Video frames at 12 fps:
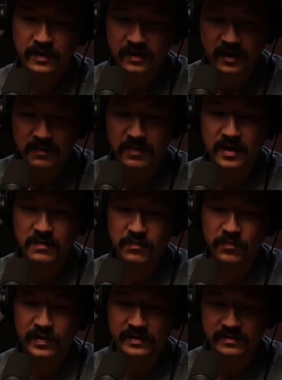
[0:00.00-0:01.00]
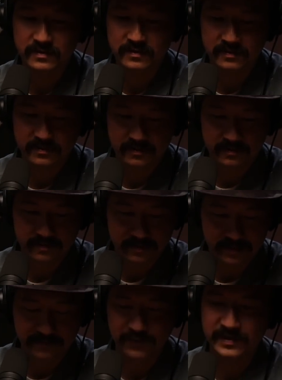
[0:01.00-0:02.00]
come up with
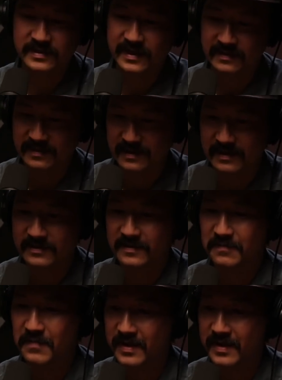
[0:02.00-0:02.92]
different techniques and